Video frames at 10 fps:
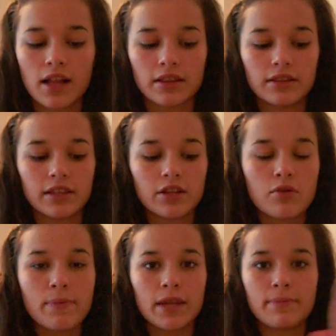a
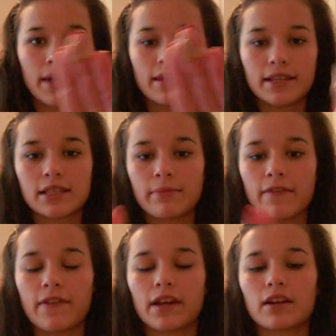little bitty bit of this to
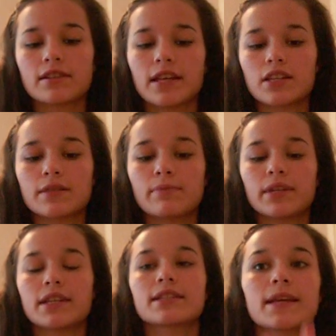my fingers and just
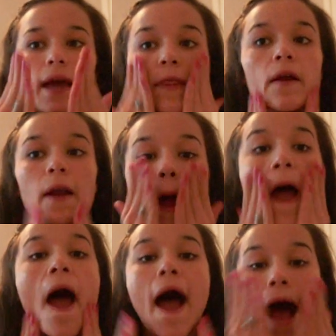blend it together
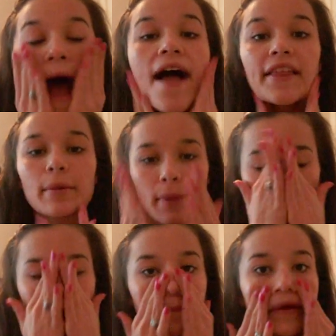and then
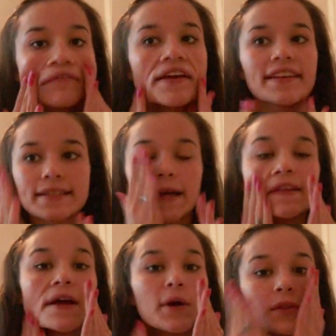apply it on my face. Now
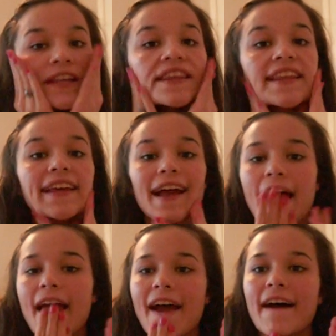the only thing
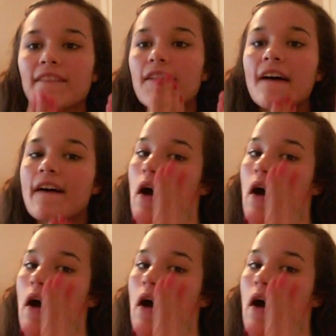I have